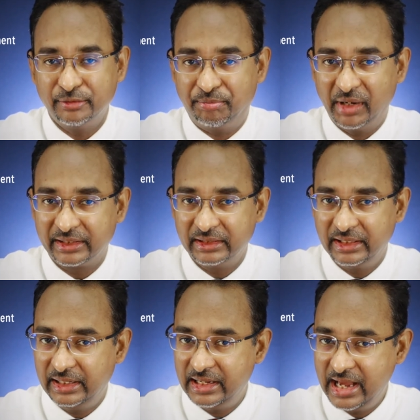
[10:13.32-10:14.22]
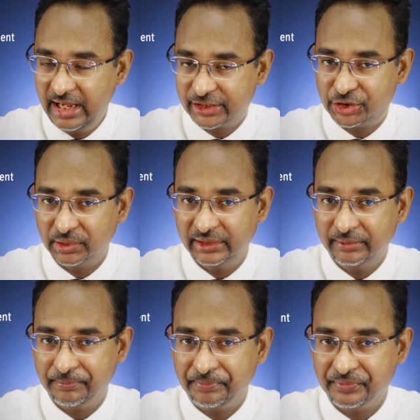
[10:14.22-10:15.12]
But
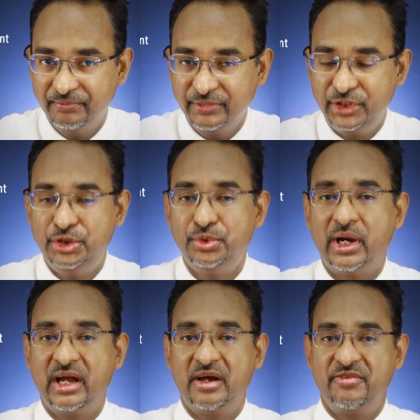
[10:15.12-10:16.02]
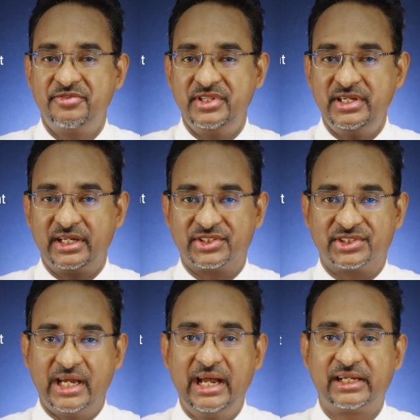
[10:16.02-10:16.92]
actually, you have the
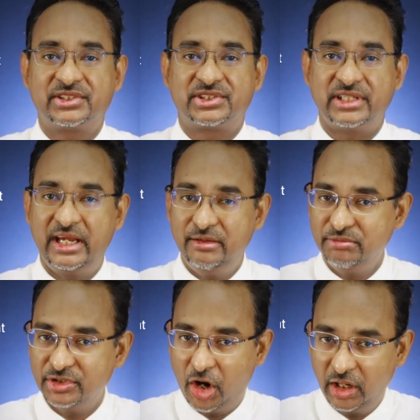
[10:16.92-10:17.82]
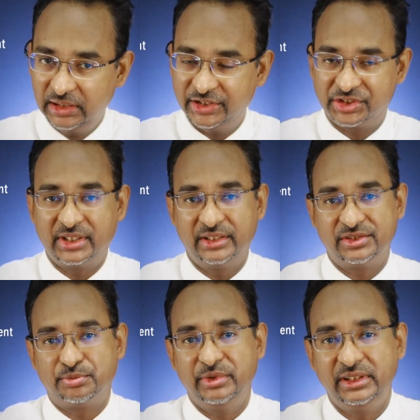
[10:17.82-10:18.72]
exact same knowledge
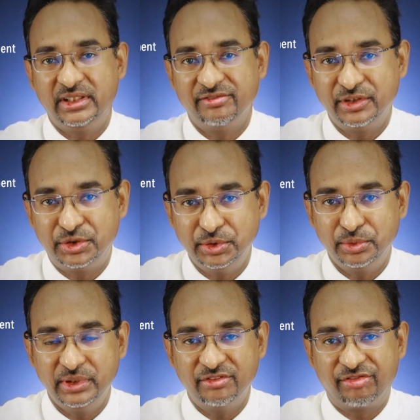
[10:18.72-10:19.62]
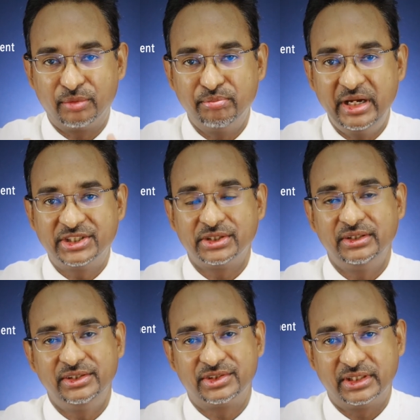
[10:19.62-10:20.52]
that's been given to you. Information
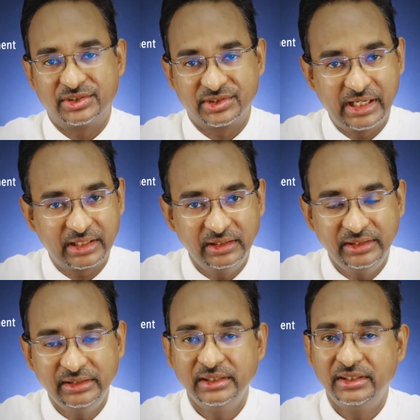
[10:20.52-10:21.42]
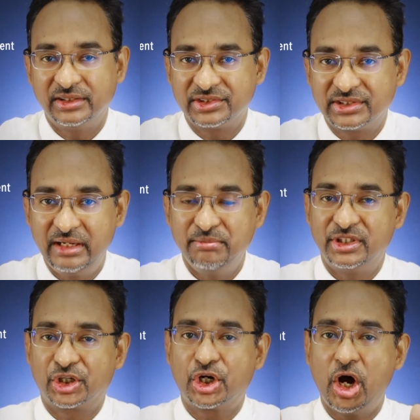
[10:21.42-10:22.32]
is exactly the same.
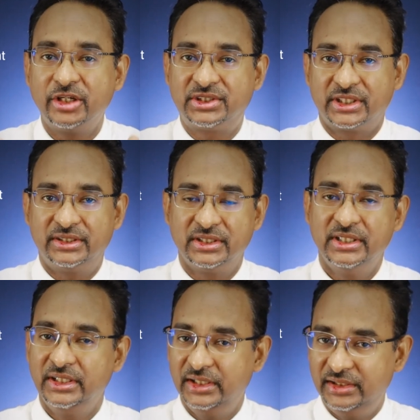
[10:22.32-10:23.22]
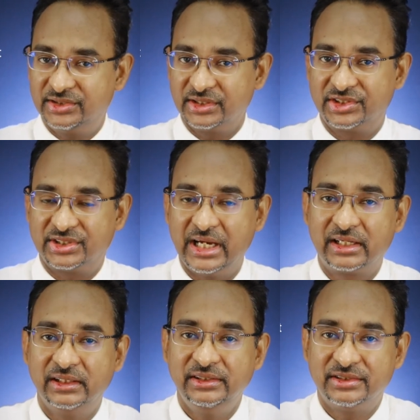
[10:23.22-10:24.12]
The content is
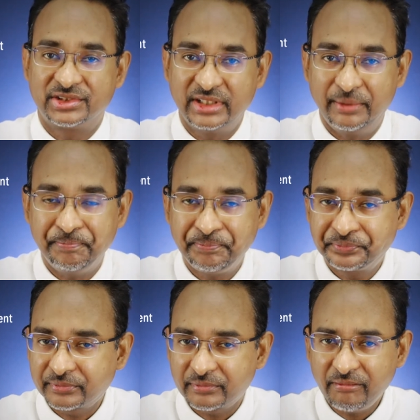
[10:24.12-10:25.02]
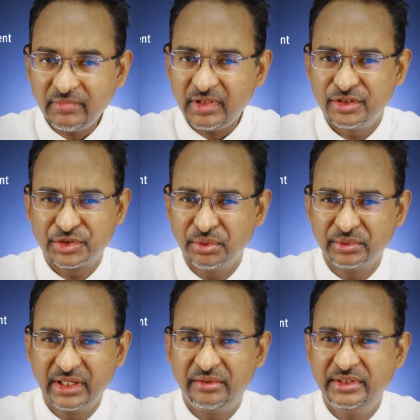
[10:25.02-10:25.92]
exactly the same. So
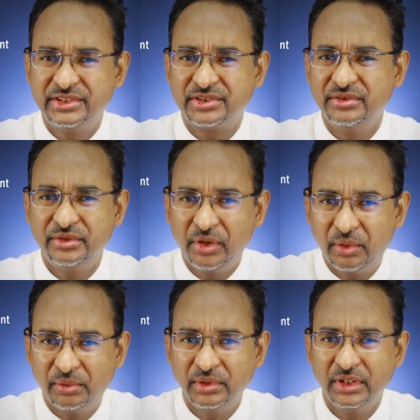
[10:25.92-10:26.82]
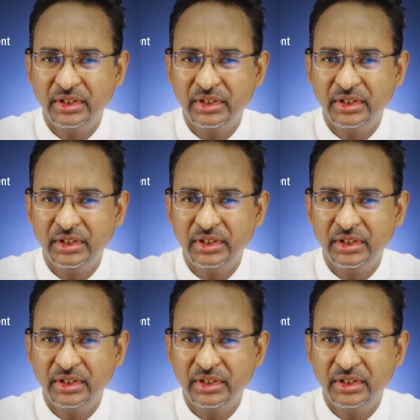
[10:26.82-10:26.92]
there is no